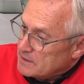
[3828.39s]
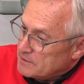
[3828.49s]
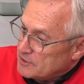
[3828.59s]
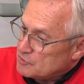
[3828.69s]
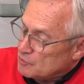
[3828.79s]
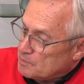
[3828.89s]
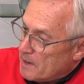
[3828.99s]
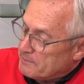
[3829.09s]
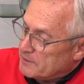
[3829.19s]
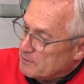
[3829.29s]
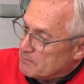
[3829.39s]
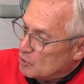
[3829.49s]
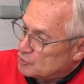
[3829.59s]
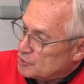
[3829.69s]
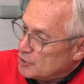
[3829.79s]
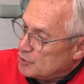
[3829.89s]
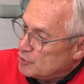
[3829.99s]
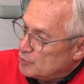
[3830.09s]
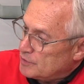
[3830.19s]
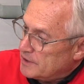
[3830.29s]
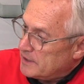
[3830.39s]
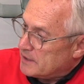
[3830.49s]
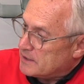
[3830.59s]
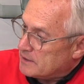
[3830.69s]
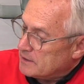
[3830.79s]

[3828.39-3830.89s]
This was probably the most unique